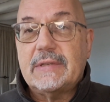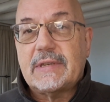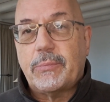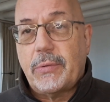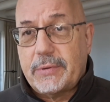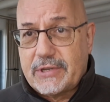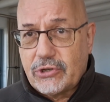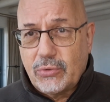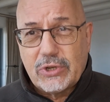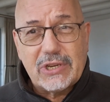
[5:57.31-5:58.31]
It's a
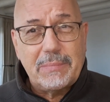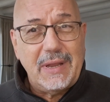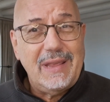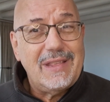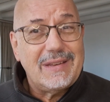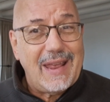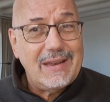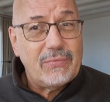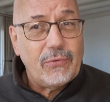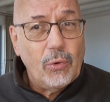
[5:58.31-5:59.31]
preposition which can be either
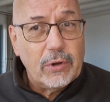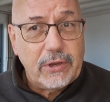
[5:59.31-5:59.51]
dative or